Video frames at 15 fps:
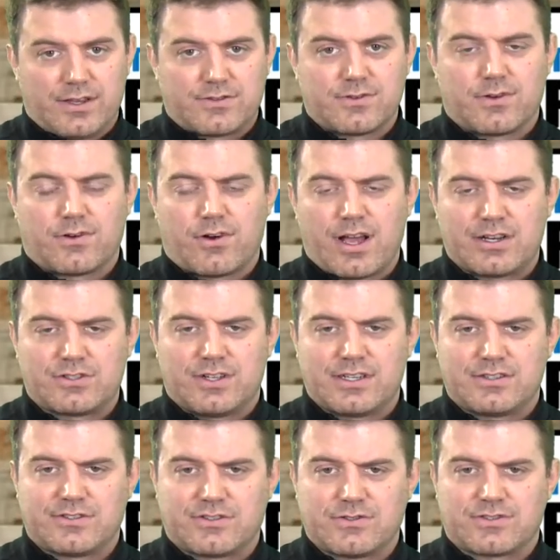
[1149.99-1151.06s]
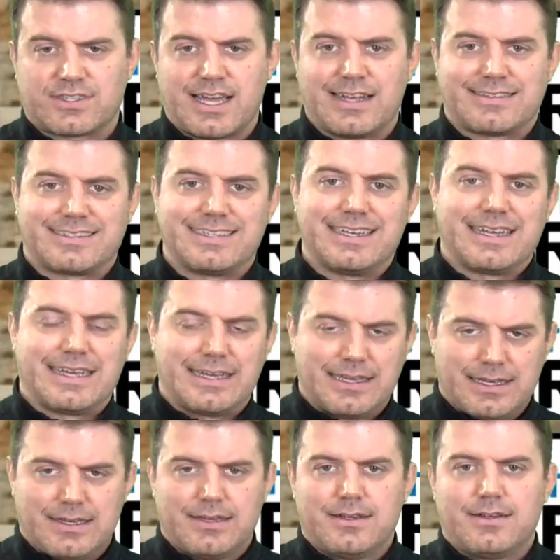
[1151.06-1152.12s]
So congratulations to Scott City
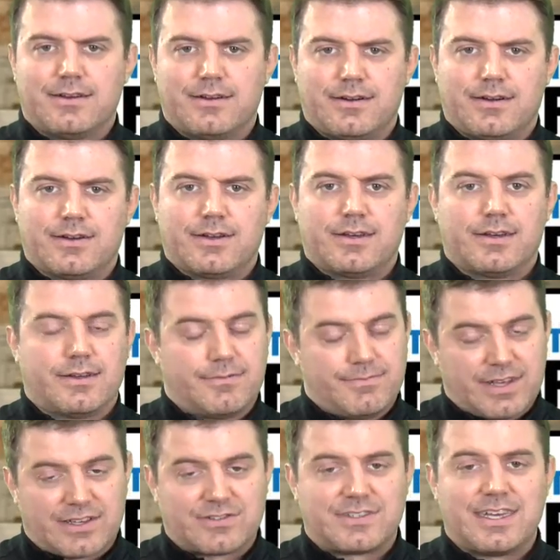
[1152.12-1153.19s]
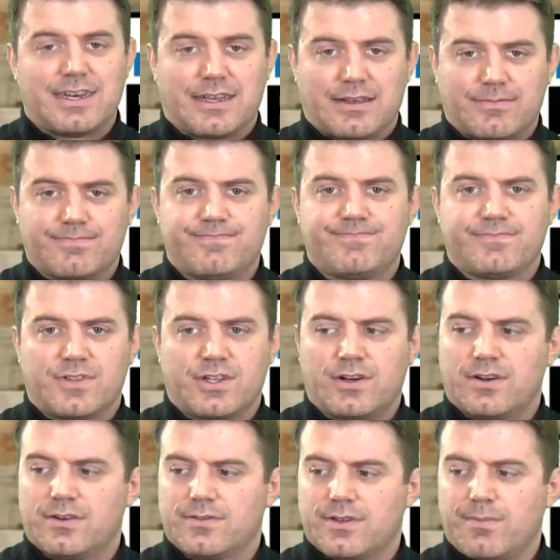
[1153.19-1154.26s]
on extending
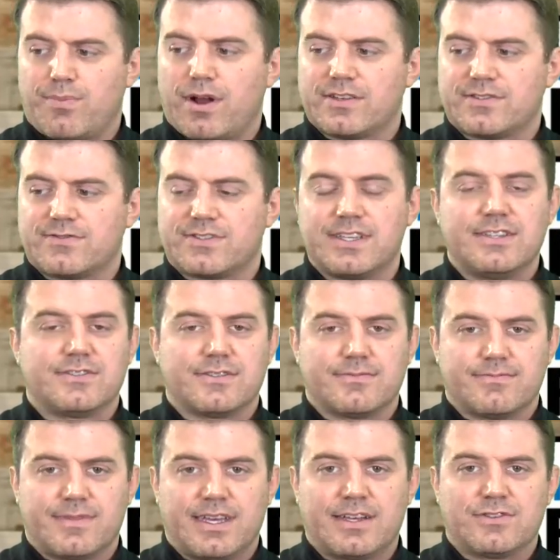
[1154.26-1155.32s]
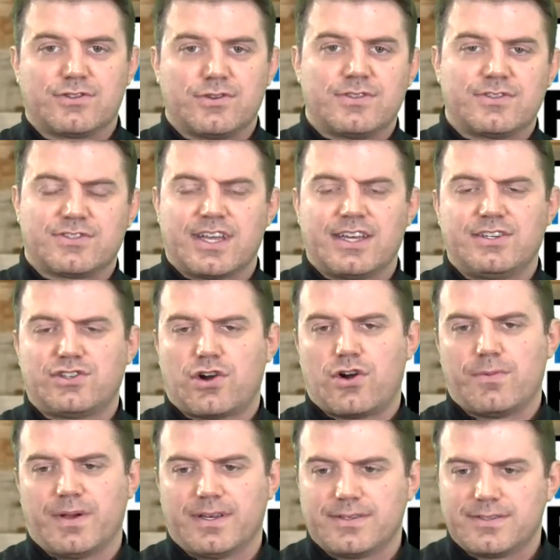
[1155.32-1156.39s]
their impressive season into the state tournament.